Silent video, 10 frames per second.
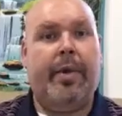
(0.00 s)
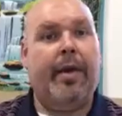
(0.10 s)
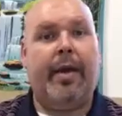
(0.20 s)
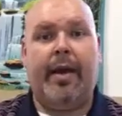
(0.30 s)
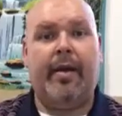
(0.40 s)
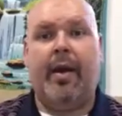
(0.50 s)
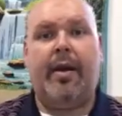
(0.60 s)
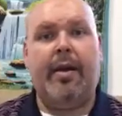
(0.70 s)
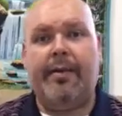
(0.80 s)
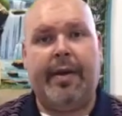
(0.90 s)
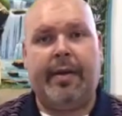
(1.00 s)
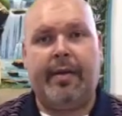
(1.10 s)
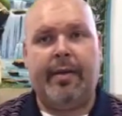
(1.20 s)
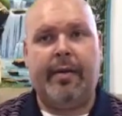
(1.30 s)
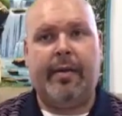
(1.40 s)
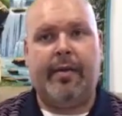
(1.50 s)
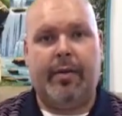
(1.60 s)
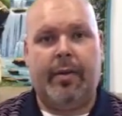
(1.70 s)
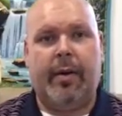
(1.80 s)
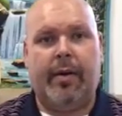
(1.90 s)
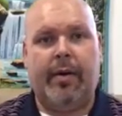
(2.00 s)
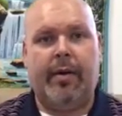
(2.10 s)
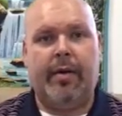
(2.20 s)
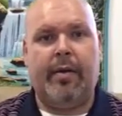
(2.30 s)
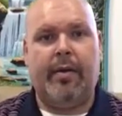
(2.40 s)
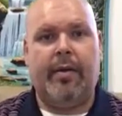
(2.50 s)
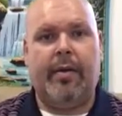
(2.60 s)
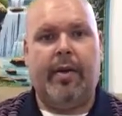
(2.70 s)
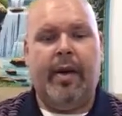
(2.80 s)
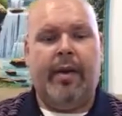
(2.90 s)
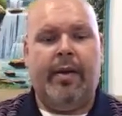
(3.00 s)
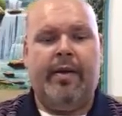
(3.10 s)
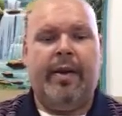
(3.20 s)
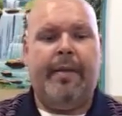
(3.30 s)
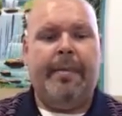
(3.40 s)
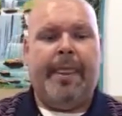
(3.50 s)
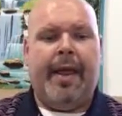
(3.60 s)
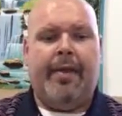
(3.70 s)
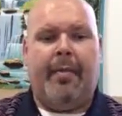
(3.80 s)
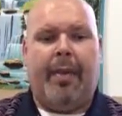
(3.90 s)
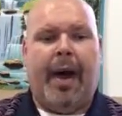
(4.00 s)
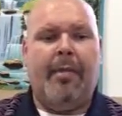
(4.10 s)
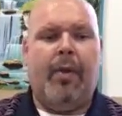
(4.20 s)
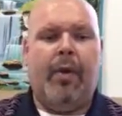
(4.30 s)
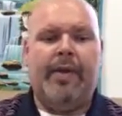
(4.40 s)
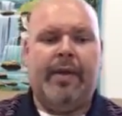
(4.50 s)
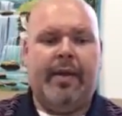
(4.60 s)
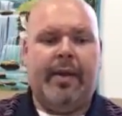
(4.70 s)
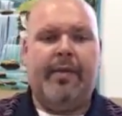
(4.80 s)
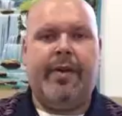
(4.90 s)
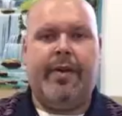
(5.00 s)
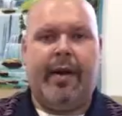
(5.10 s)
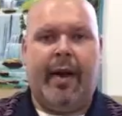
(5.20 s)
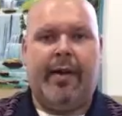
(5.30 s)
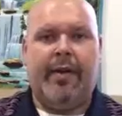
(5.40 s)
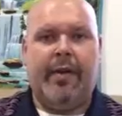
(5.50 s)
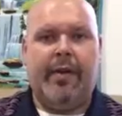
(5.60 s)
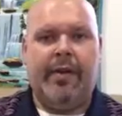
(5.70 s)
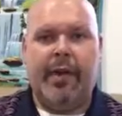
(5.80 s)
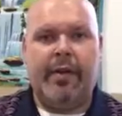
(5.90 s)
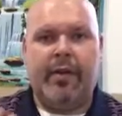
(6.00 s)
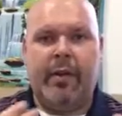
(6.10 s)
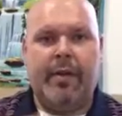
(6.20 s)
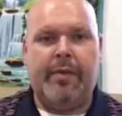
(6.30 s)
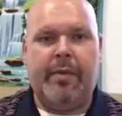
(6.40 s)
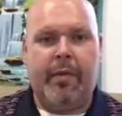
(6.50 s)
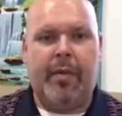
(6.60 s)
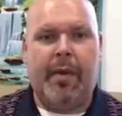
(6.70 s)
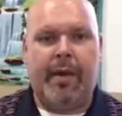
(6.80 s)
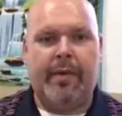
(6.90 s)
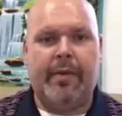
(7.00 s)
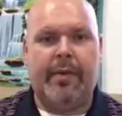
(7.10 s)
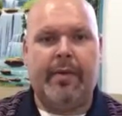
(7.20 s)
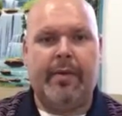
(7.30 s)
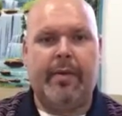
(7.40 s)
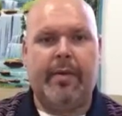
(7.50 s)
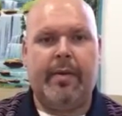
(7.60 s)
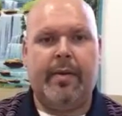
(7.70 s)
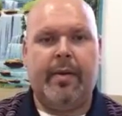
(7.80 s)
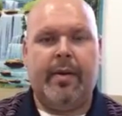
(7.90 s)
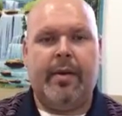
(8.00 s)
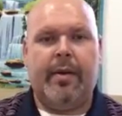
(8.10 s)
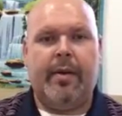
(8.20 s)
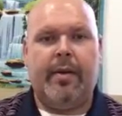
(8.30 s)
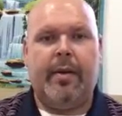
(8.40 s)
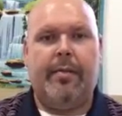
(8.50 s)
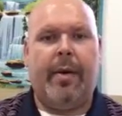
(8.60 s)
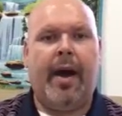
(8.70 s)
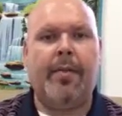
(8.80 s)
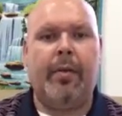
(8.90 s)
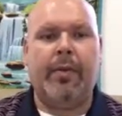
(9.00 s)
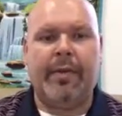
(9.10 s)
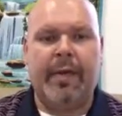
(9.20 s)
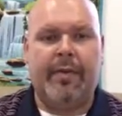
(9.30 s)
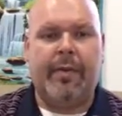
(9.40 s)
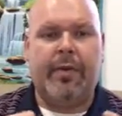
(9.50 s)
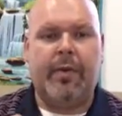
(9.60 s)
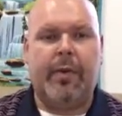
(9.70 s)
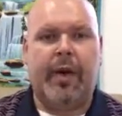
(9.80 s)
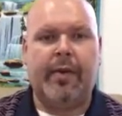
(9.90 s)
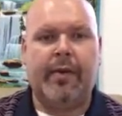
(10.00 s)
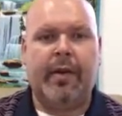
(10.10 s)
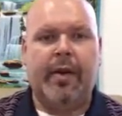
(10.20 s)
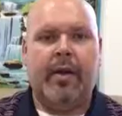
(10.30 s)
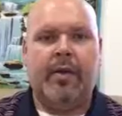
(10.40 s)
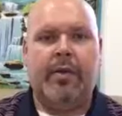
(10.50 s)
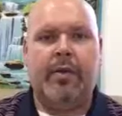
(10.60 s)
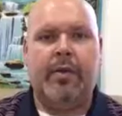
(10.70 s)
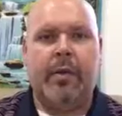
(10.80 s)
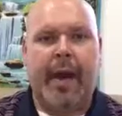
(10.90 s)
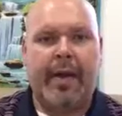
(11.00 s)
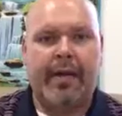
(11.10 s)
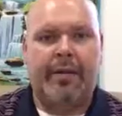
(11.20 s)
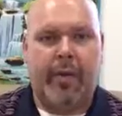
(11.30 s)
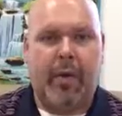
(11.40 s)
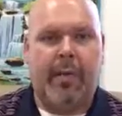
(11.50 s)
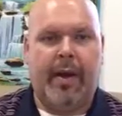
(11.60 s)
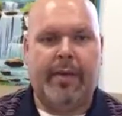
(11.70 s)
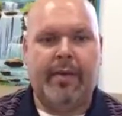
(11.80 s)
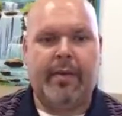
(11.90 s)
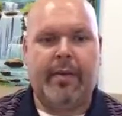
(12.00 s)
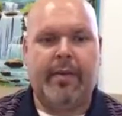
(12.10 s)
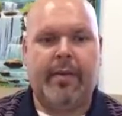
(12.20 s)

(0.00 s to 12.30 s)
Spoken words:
but yet not living the word. You see, the Bible wasn't given to us just to inform us. The Bible was given to us to transform us.